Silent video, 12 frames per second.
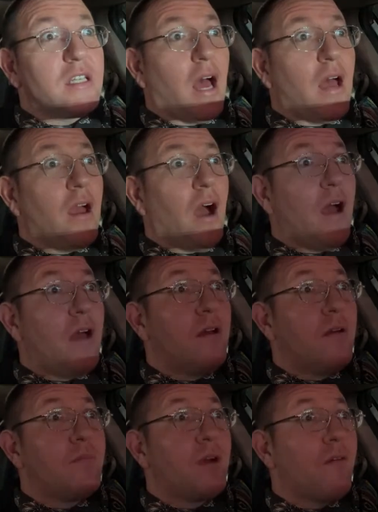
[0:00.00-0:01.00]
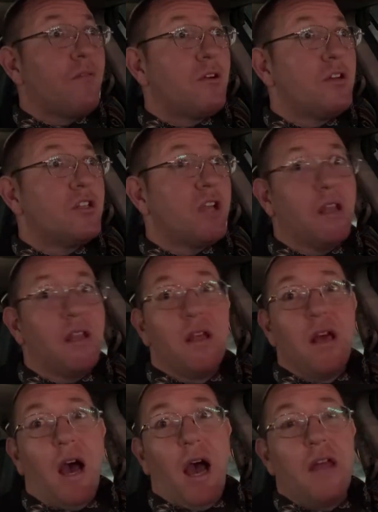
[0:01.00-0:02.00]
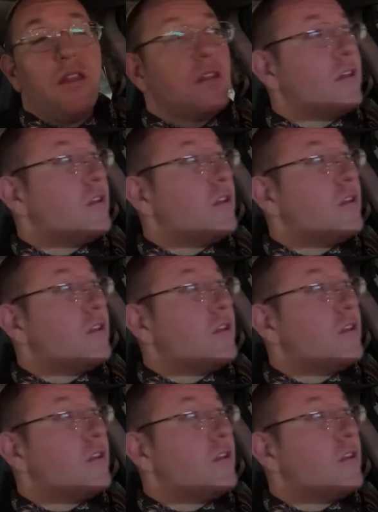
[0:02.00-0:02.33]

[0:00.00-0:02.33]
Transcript: I am covering shit. I think that